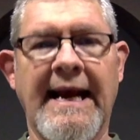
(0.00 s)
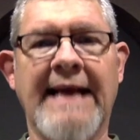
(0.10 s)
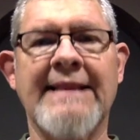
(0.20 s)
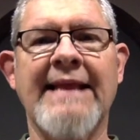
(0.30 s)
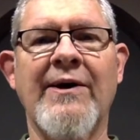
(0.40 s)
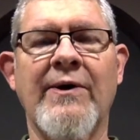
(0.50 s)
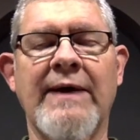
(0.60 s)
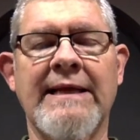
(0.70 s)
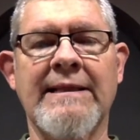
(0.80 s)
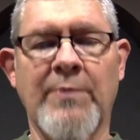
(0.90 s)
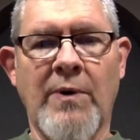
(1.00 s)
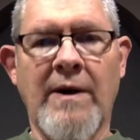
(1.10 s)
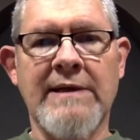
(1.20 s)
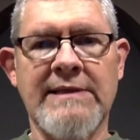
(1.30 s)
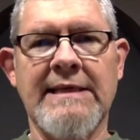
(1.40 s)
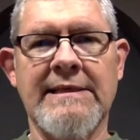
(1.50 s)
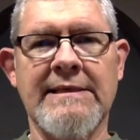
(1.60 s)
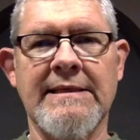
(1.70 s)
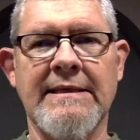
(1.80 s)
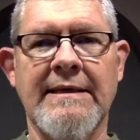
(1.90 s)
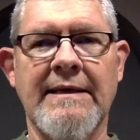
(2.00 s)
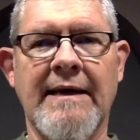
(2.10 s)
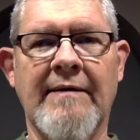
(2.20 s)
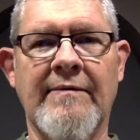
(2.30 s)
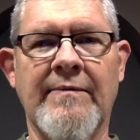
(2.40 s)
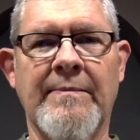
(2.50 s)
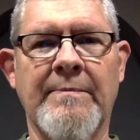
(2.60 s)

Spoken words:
and they are in the process of